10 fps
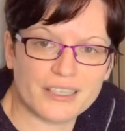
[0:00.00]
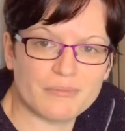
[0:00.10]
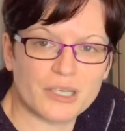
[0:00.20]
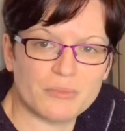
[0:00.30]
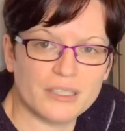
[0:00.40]
at the
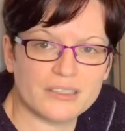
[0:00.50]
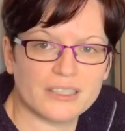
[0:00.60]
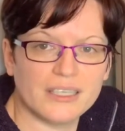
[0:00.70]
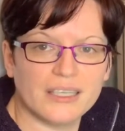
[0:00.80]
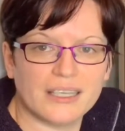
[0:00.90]
moment.
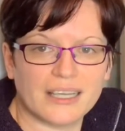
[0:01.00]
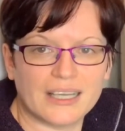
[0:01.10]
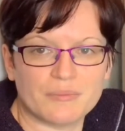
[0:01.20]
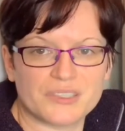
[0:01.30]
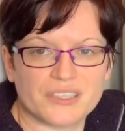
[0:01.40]

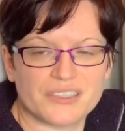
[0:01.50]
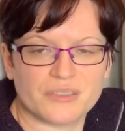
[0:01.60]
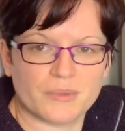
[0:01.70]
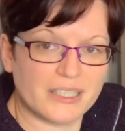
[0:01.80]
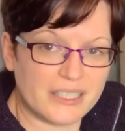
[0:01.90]
So it's
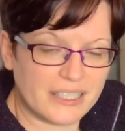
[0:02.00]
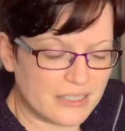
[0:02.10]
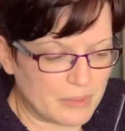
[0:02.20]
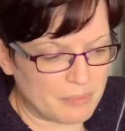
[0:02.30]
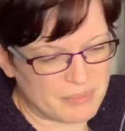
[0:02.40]
something you need
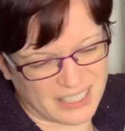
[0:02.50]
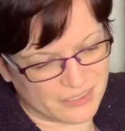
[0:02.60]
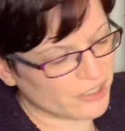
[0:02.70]
to be kind of